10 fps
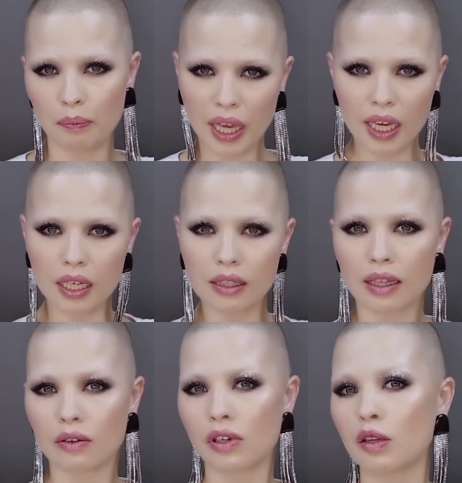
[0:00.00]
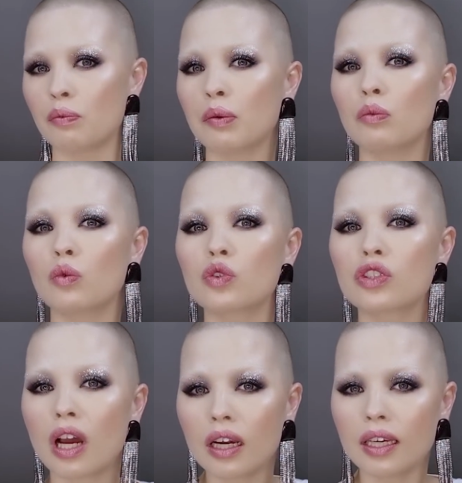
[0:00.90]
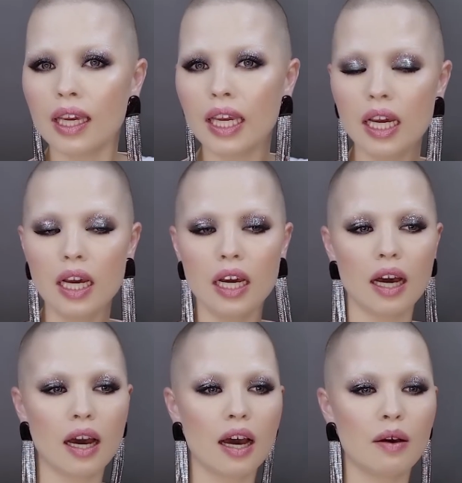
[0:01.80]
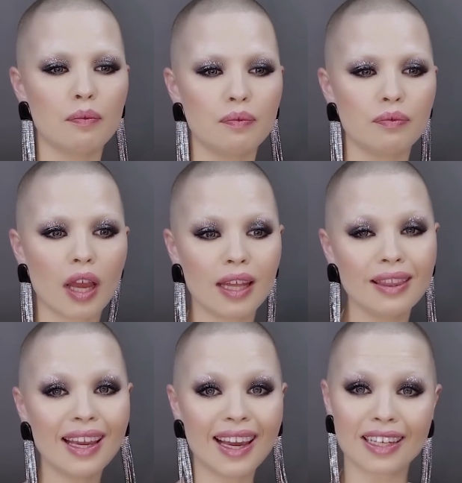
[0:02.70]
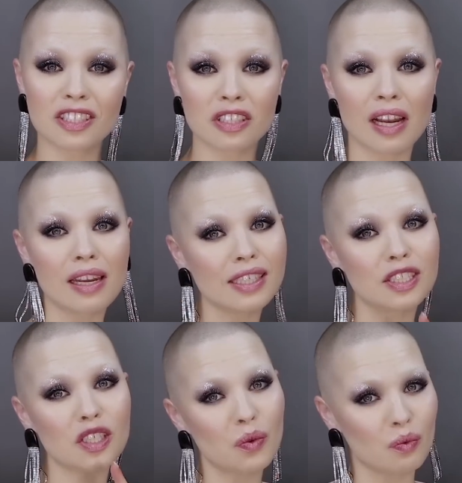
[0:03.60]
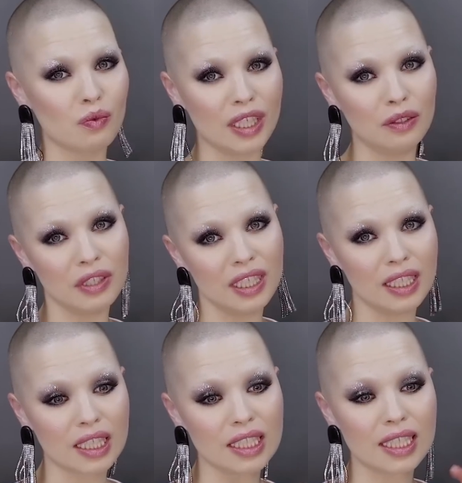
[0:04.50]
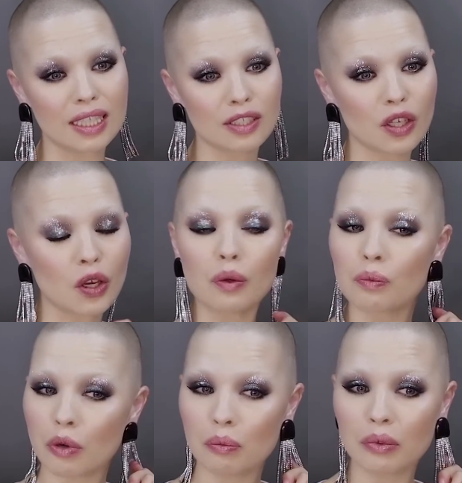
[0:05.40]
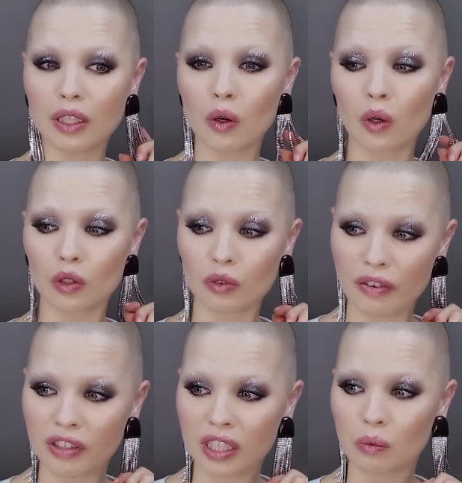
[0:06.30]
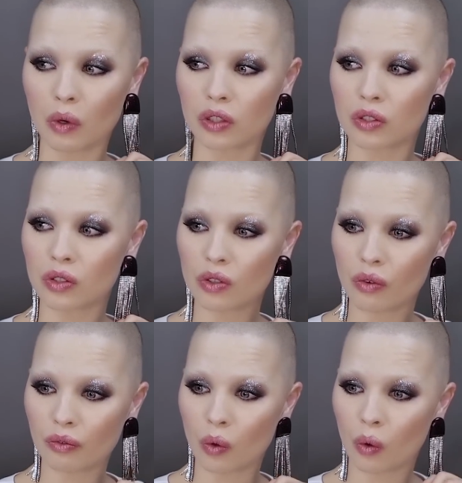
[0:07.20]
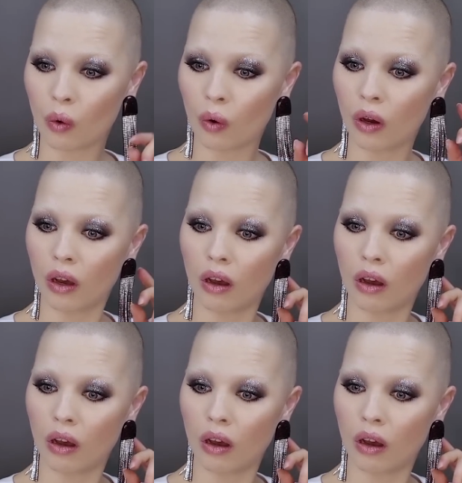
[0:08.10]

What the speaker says: big, they're a little bit more chunky, and they catch the light really nicely. So probably holographic ones for,